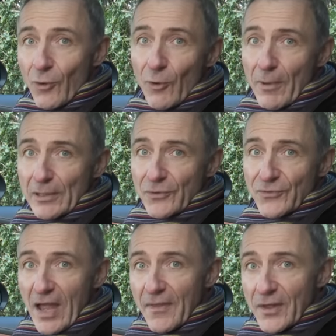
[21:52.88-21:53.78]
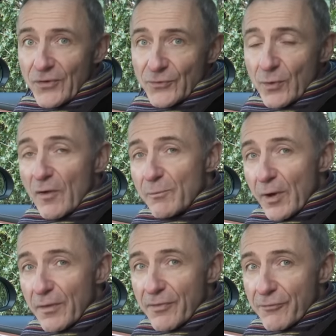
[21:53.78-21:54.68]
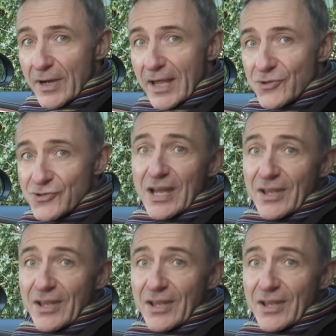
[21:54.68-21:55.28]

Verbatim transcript: all models get this 12.3-inch